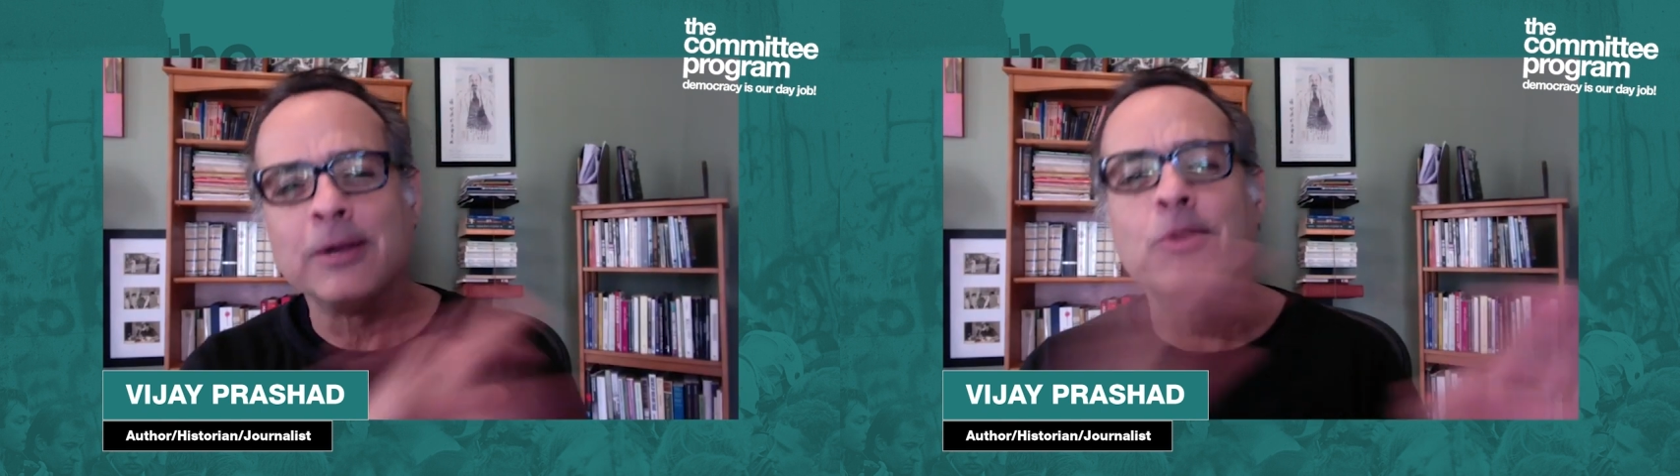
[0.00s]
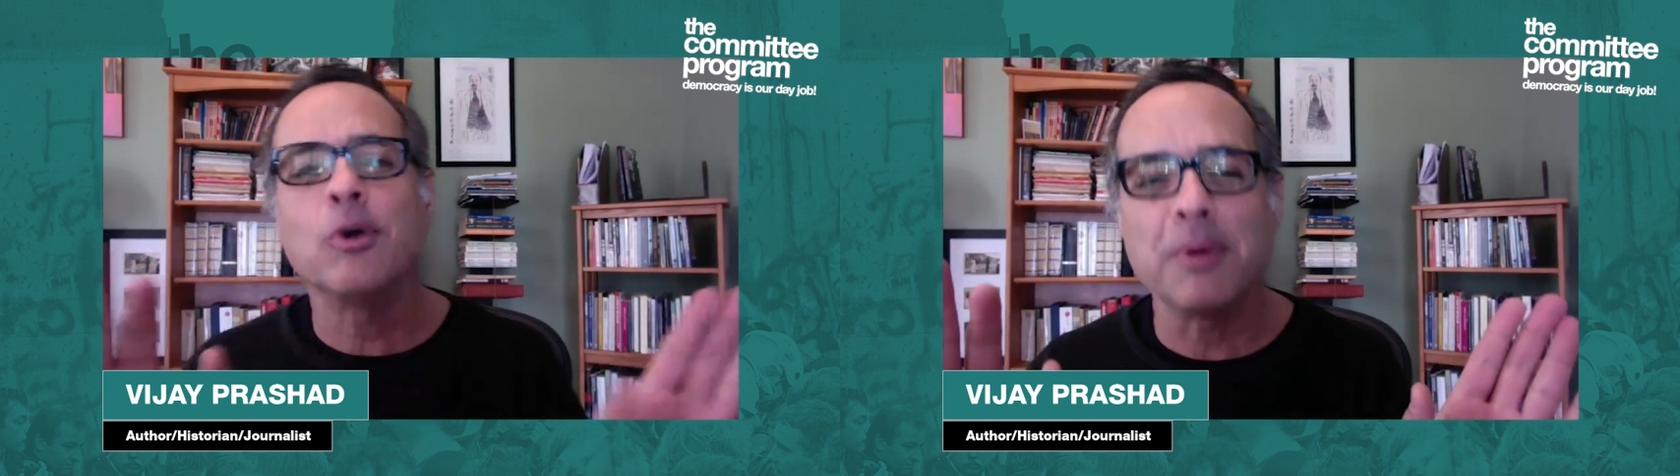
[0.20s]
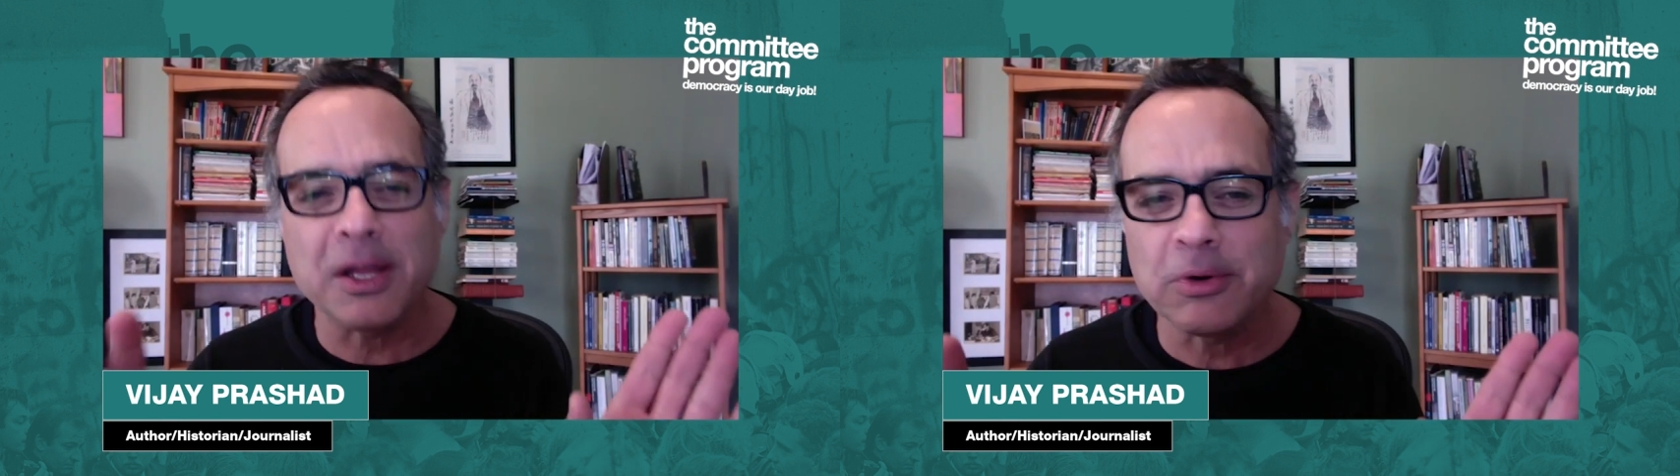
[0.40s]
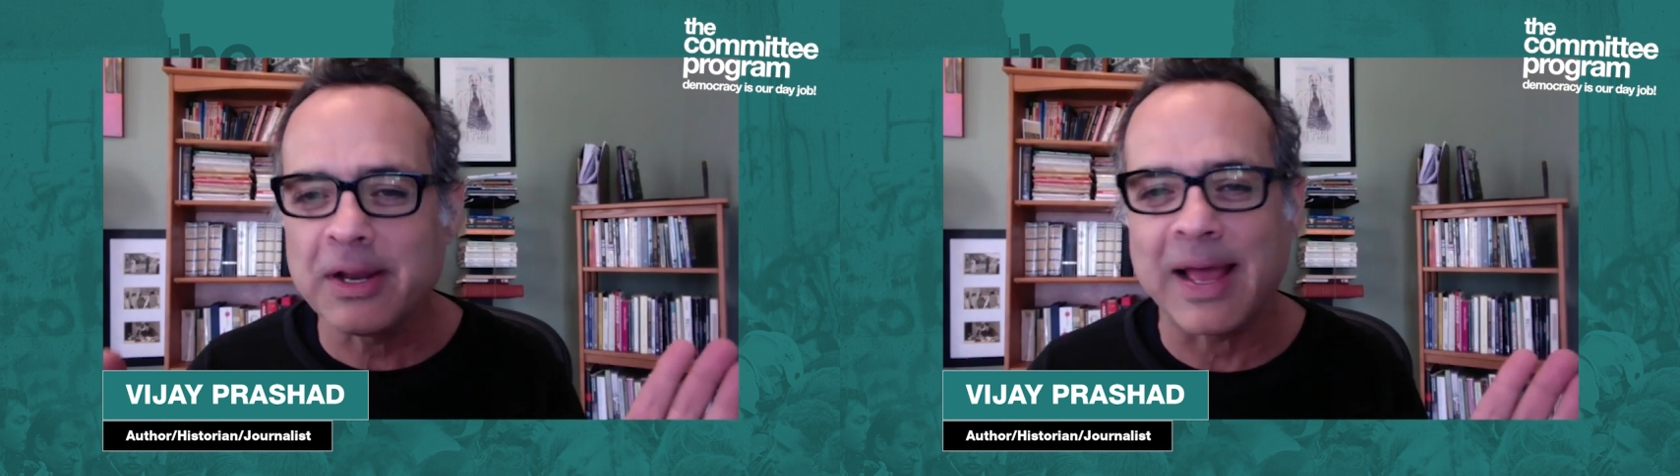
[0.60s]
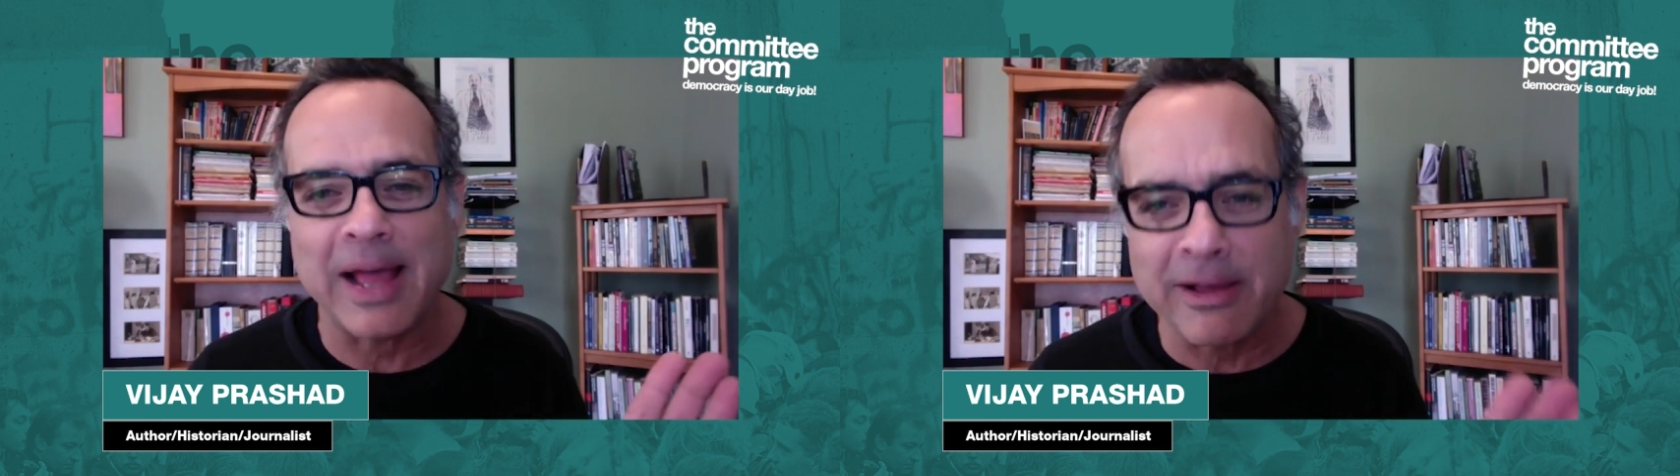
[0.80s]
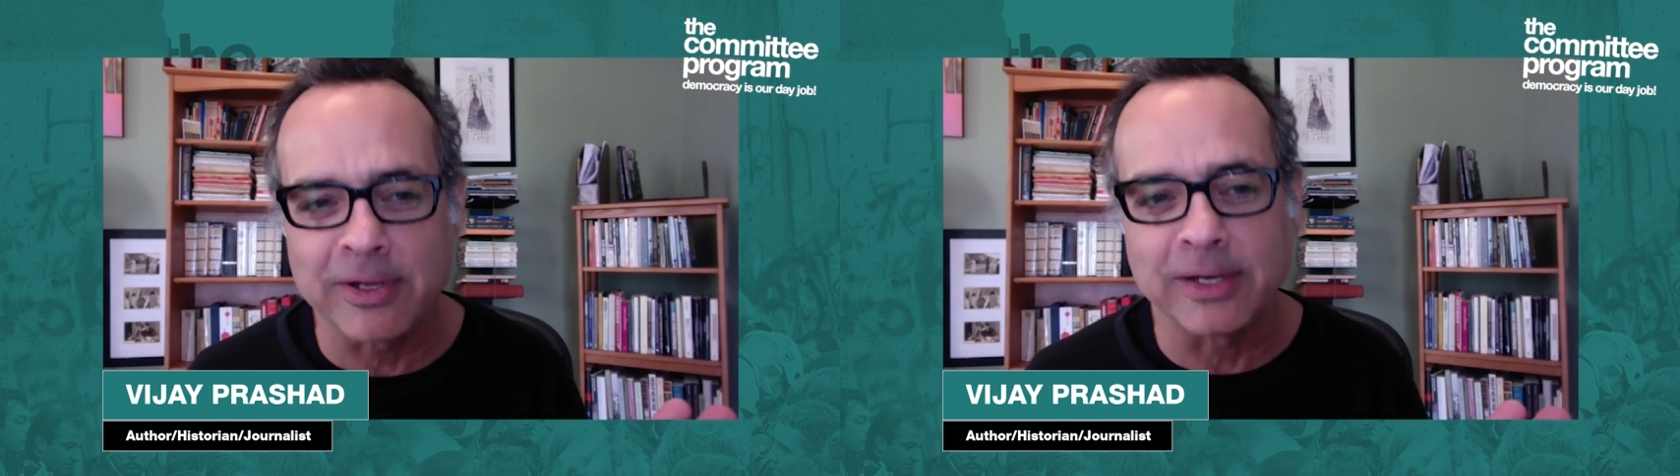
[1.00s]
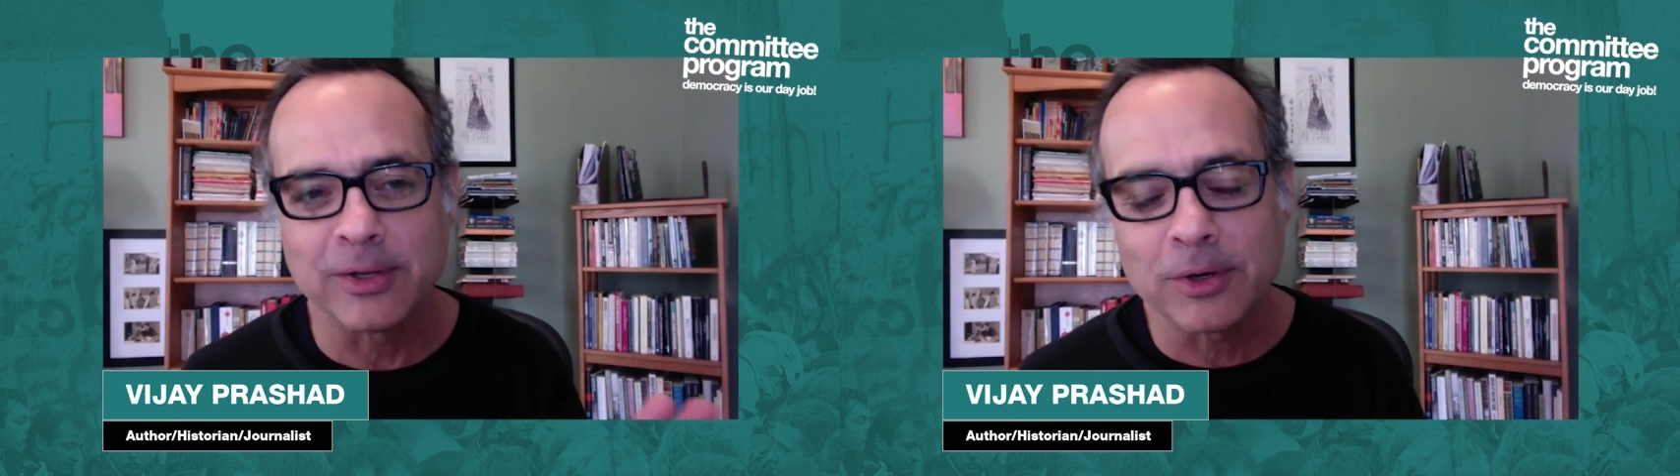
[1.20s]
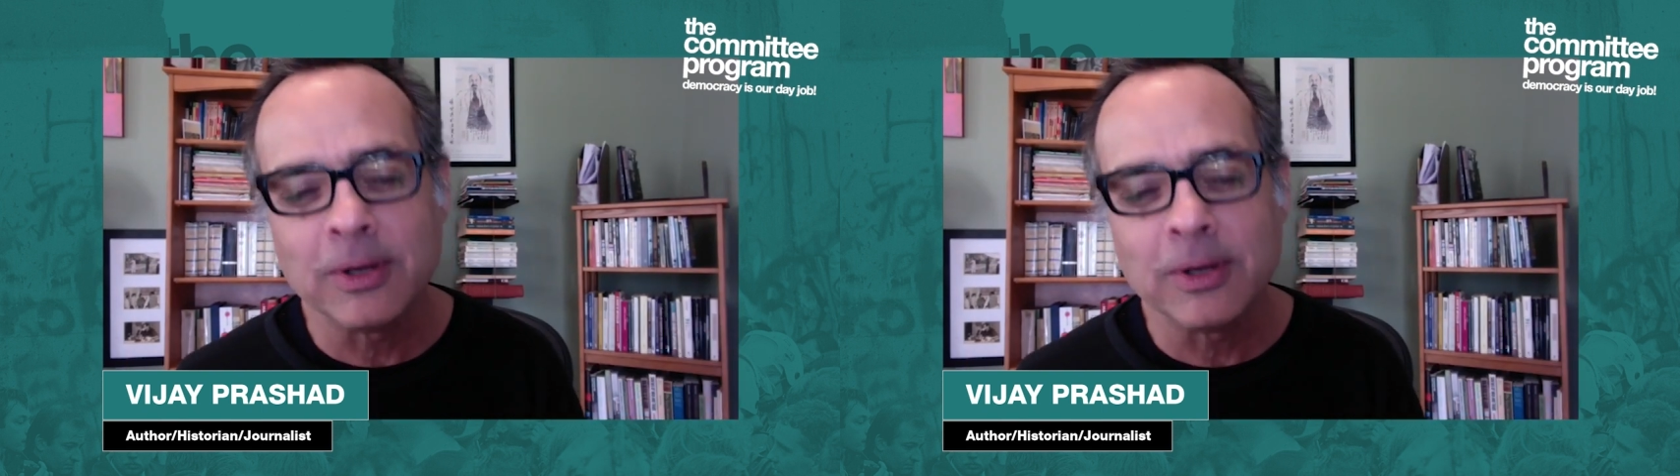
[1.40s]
Nobody would have it,